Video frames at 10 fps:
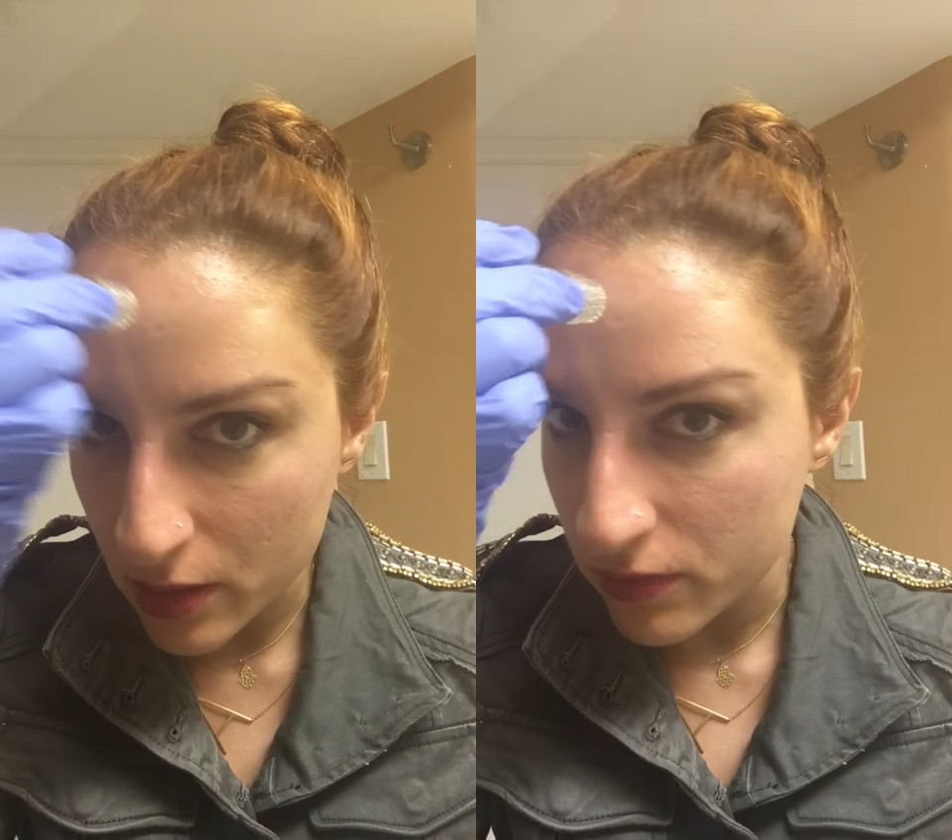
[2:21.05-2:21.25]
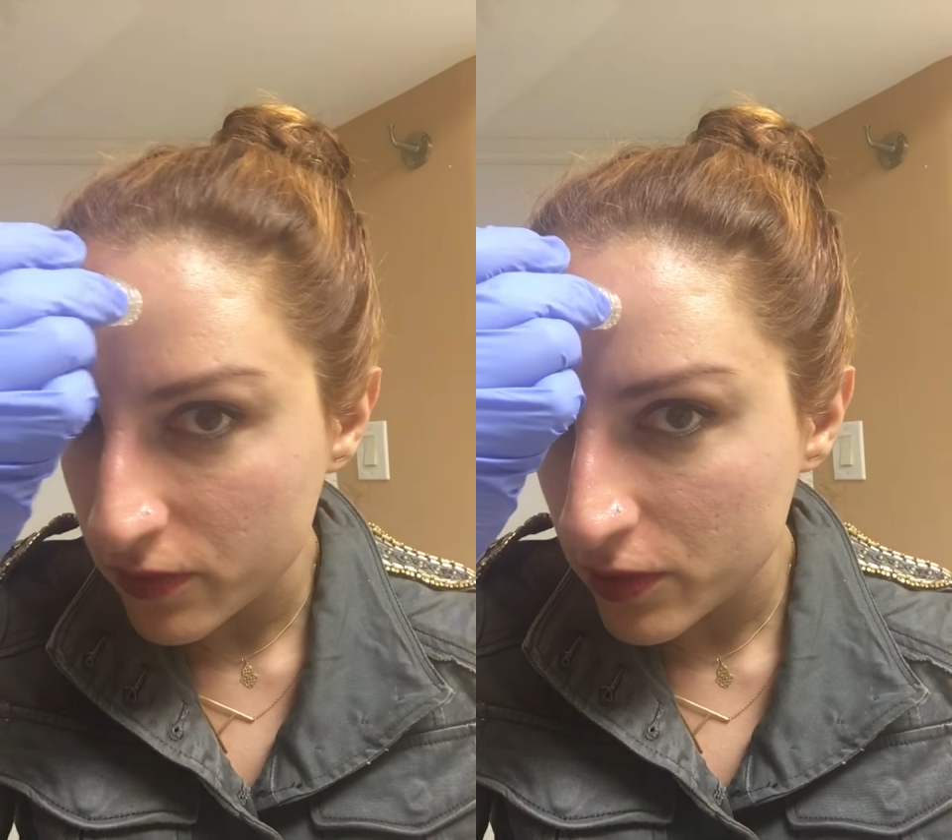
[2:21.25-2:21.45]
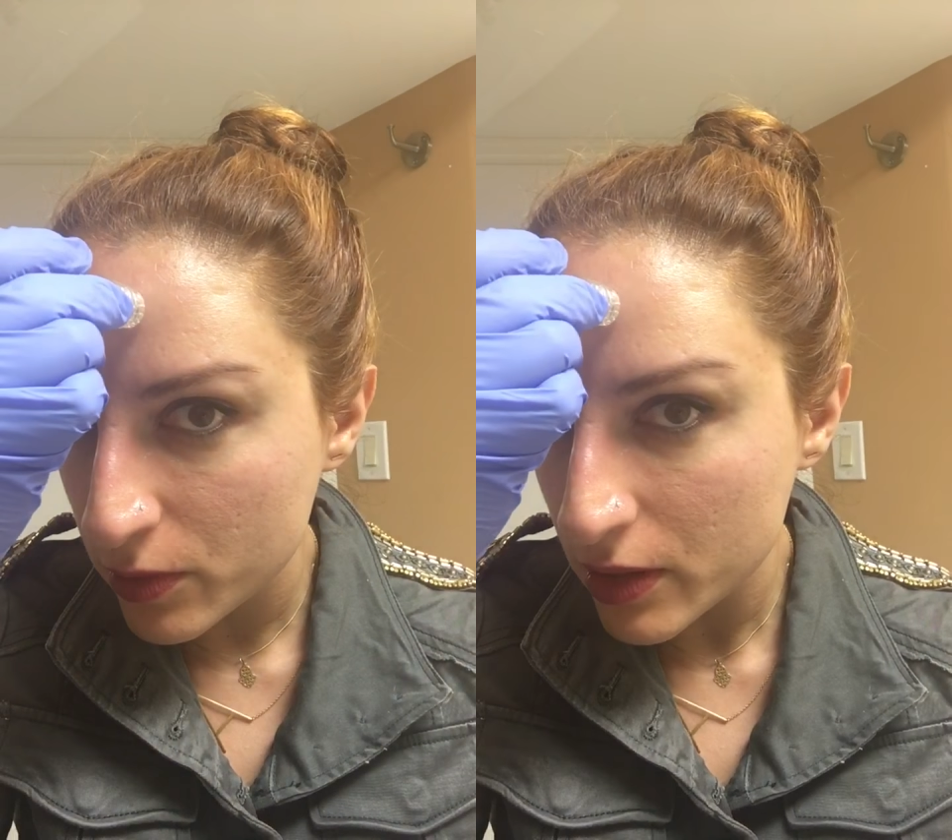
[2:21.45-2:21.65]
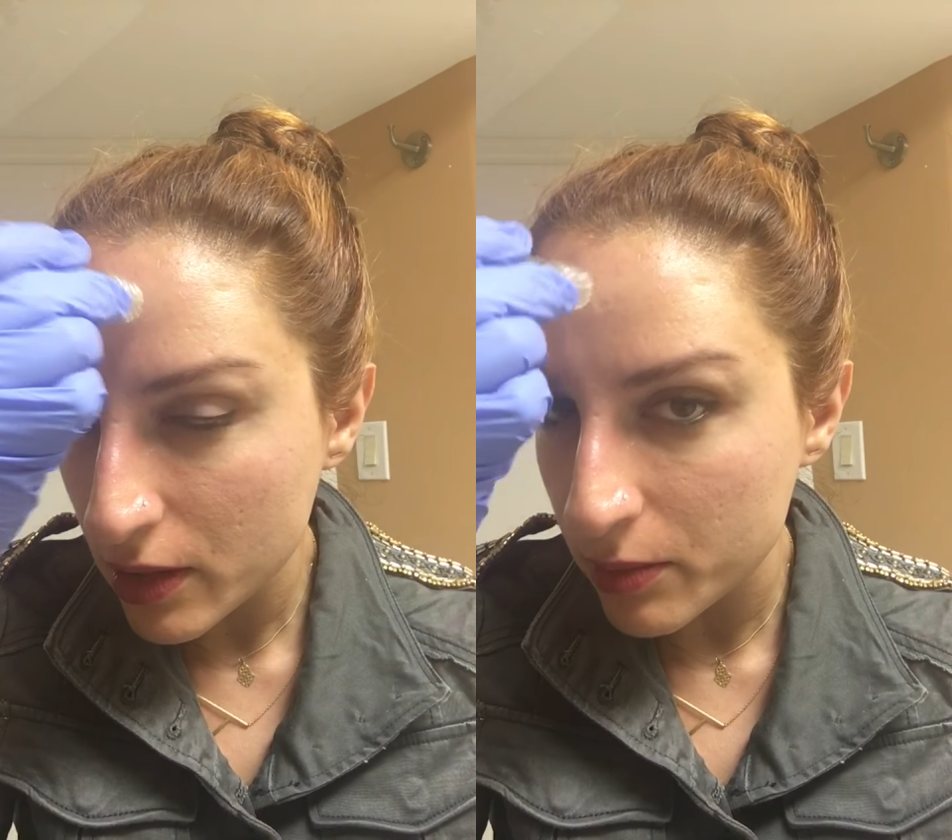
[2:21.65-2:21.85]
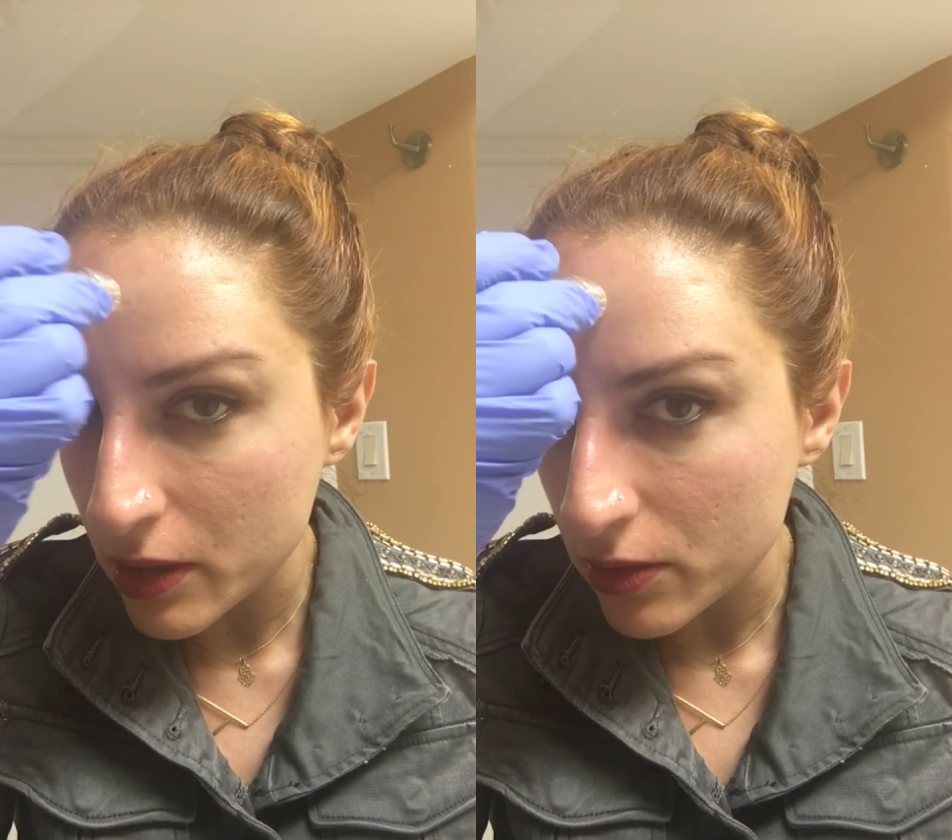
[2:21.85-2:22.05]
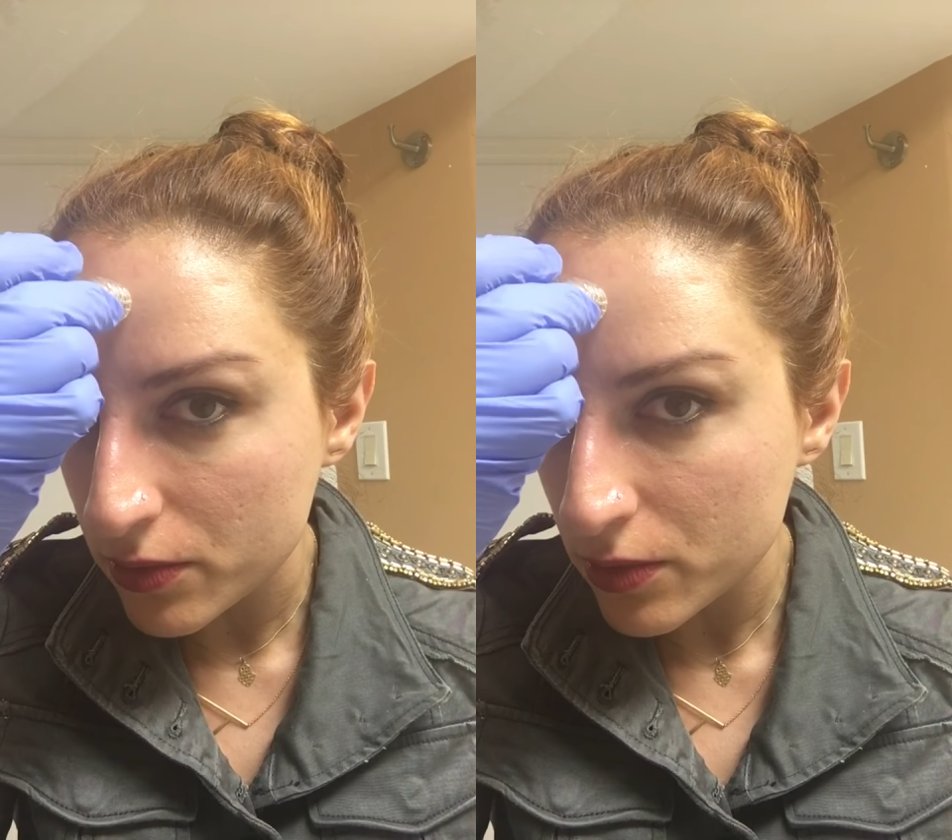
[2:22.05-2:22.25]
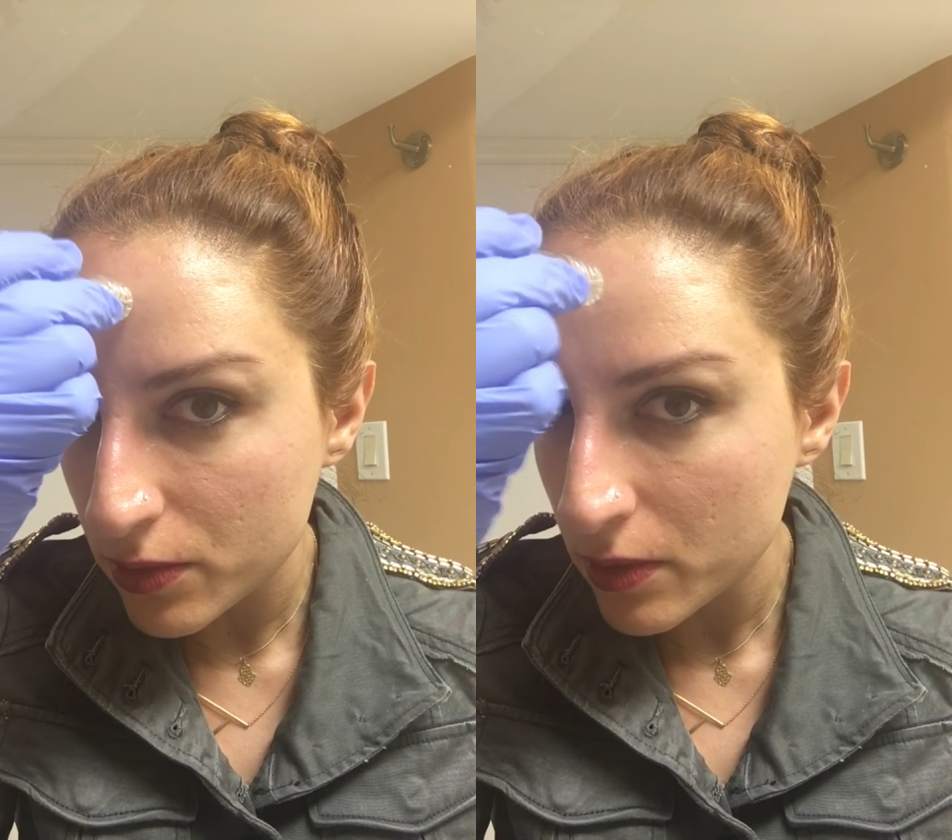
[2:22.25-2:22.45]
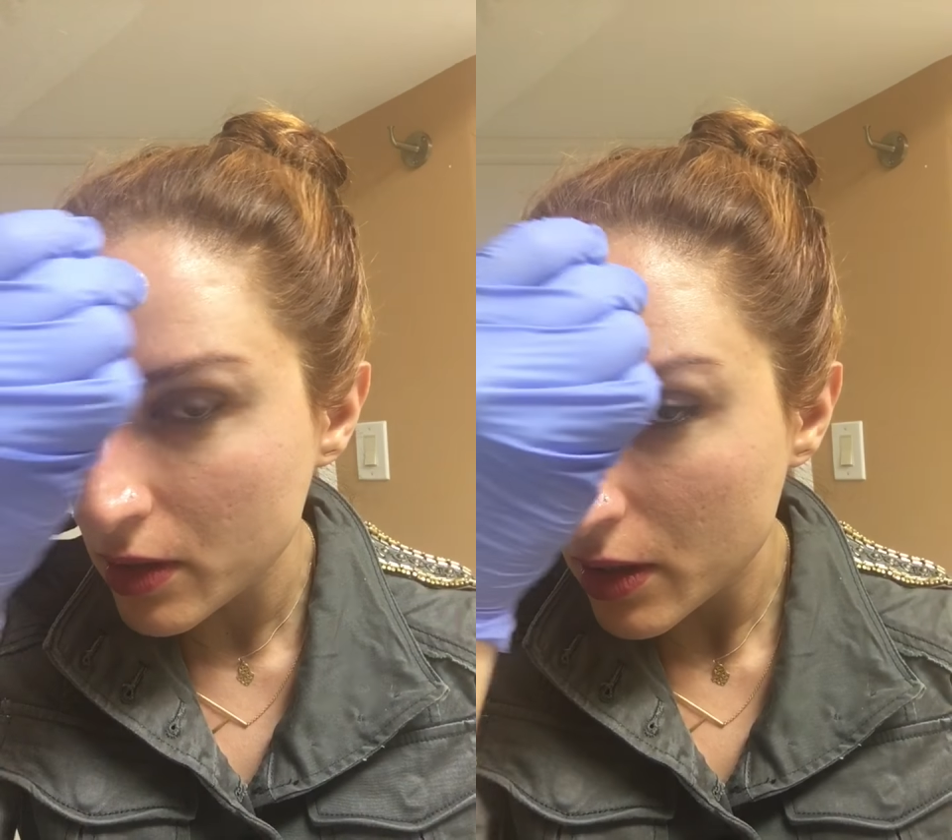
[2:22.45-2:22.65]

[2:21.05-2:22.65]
of fluid coming through.